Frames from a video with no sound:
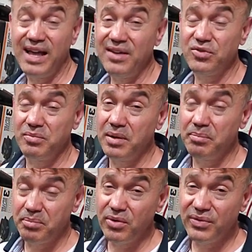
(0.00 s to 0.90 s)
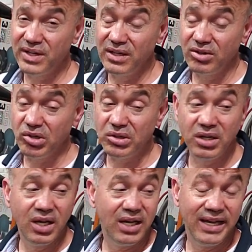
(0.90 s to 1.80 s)
it has to be perfectly done.
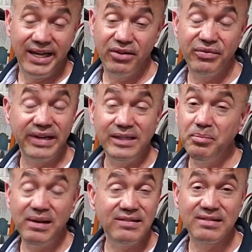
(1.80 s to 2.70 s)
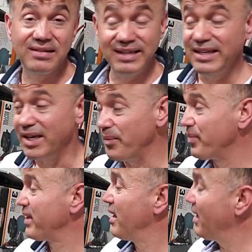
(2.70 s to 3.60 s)
If any place is leaking,
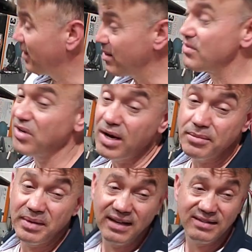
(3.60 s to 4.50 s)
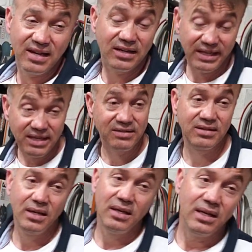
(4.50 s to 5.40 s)
there's carbon monoxide
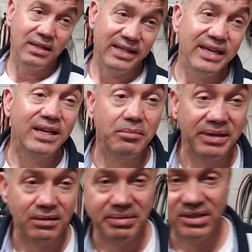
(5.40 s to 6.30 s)
leaks, they can be in